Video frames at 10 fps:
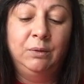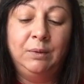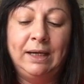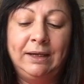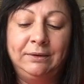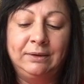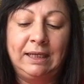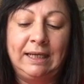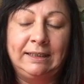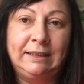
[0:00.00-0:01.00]
"Wow,"
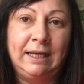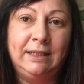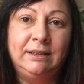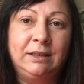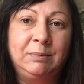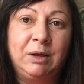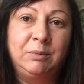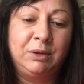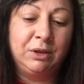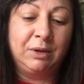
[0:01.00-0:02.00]
Claire said, as
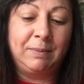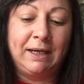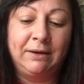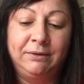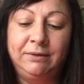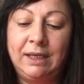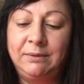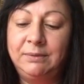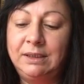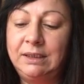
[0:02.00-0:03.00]
Barbara took a bow.
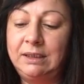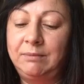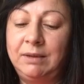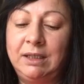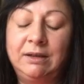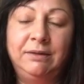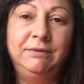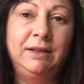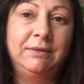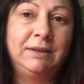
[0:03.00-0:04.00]
"That was something I've
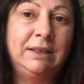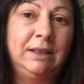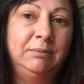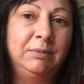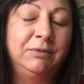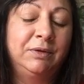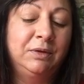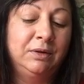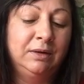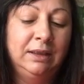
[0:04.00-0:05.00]
never seen
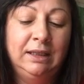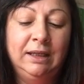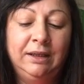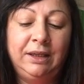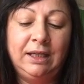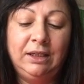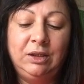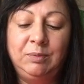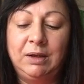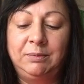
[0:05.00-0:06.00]
before." "Thank
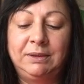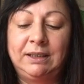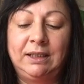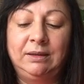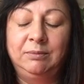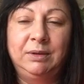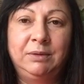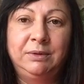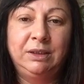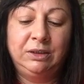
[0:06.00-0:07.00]
you," Barbara said, but I
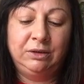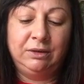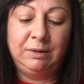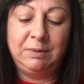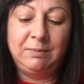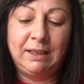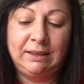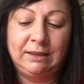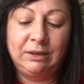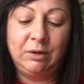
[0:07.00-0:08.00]
wasn't sure it had been meant
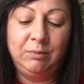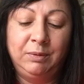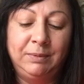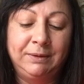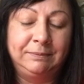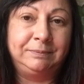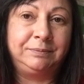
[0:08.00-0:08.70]
as a compliment.